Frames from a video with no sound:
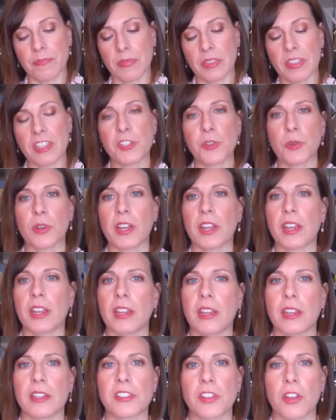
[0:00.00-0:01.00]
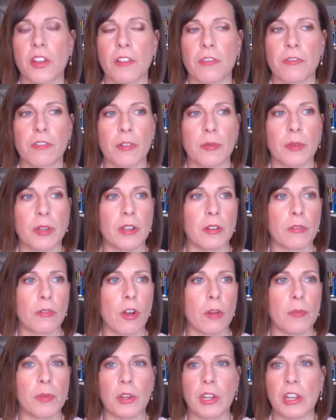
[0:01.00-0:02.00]
This one I saw from a
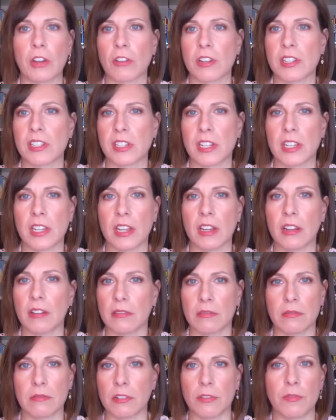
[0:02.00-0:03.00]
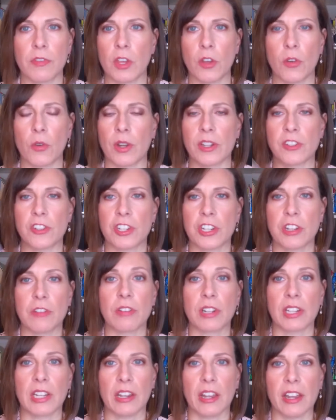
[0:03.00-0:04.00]
Raw Beauty Kristi review, and she
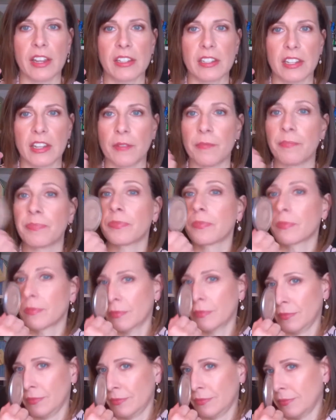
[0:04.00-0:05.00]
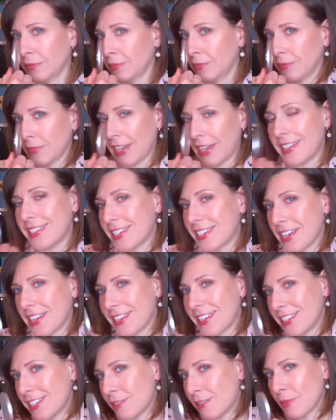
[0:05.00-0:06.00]
really liked it. It
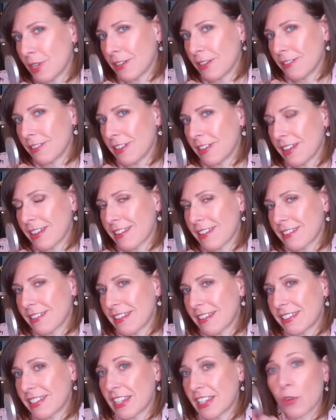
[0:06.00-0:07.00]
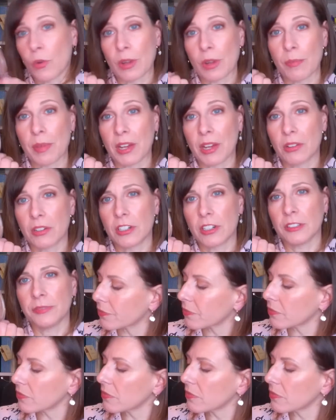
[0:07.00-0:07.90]
does smell like Nestle Quik Powder.